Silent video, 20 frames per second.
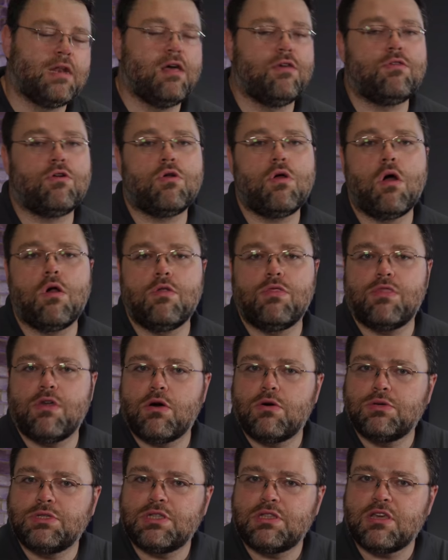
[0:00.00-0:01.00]
Now, there are
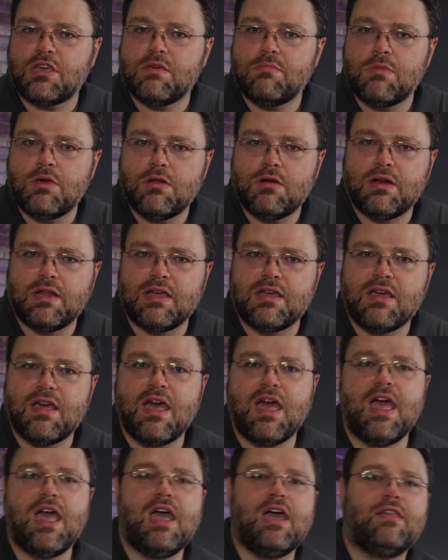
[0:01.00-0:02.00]
those in the community
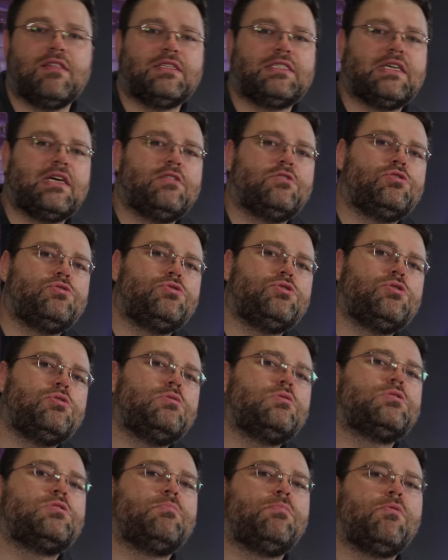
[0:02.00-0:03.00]
that say that you
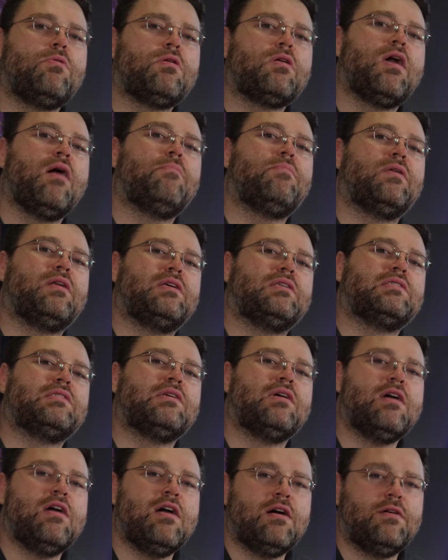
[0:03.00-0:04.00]
shouldn't support
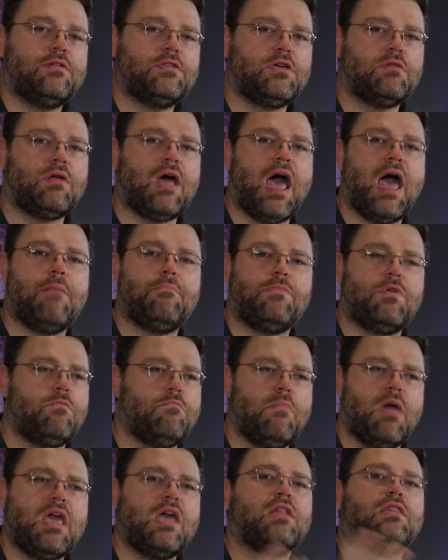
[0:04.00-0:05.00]
companies that don't,
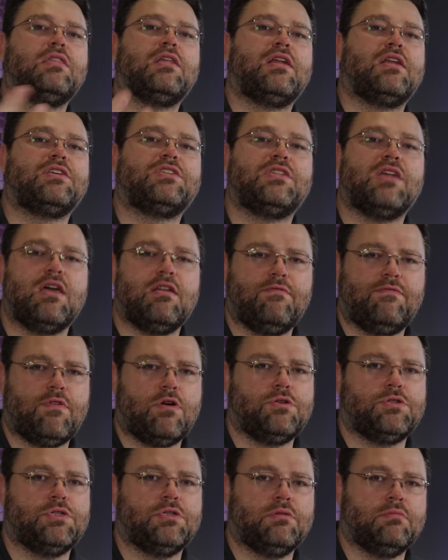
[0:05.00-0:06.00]
don't make a Linux native
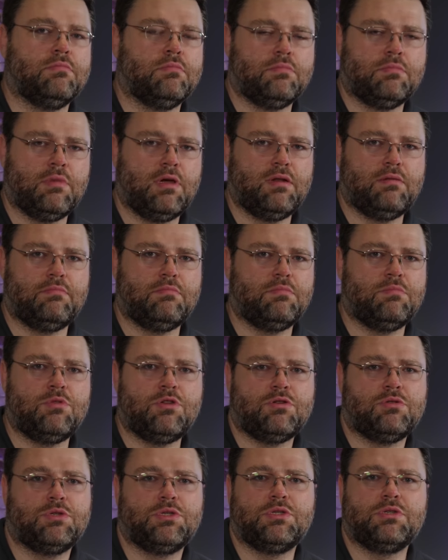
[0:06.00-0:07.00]
version. And
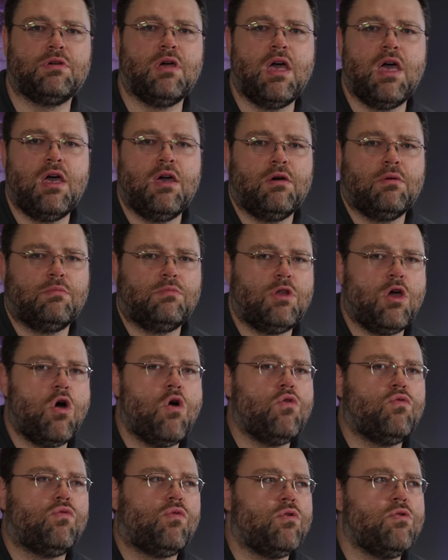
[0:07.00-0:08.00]
there's
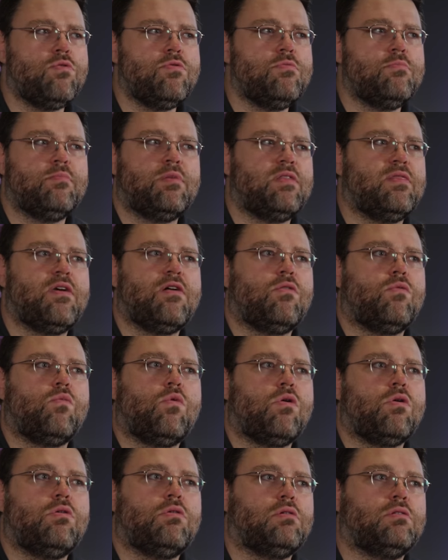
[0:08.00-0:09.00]
no room in their
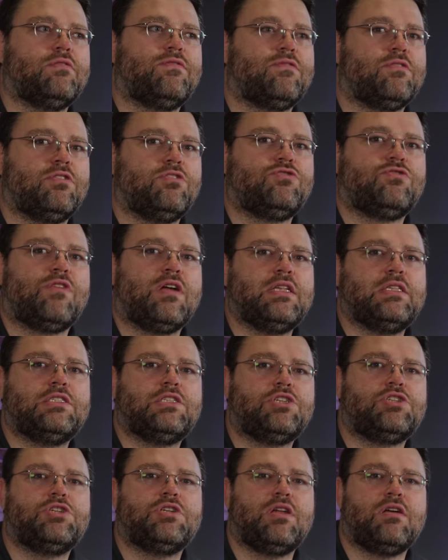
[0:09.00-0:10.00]
world for a
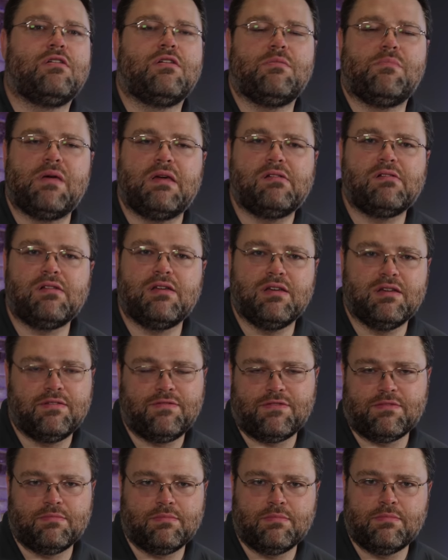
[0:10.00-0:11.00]
transitionary
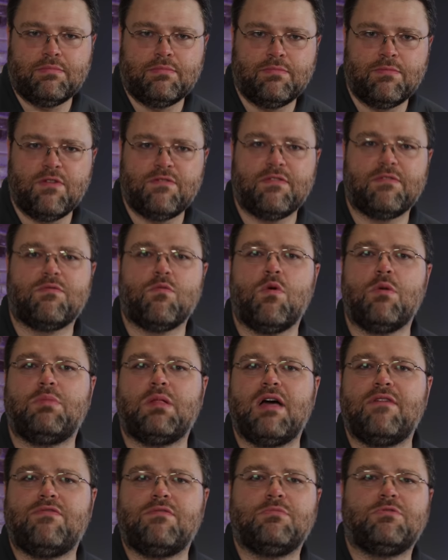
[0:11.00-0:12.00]
period from moving from one
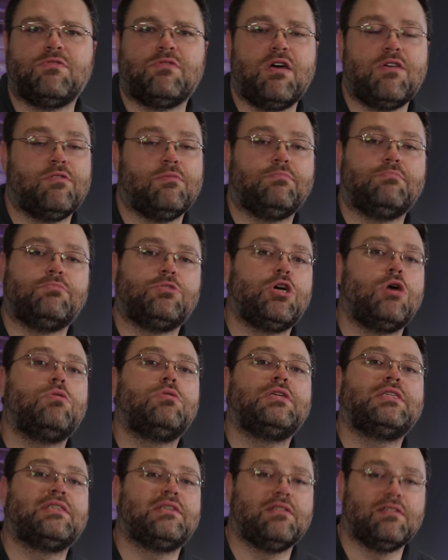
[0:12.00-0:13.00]
platform to another.
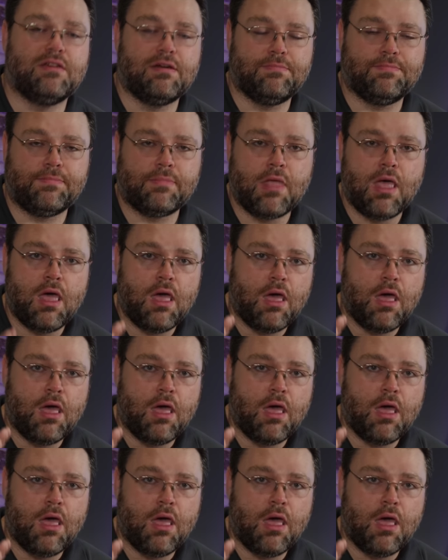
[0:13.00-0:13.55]
Don't listen to them.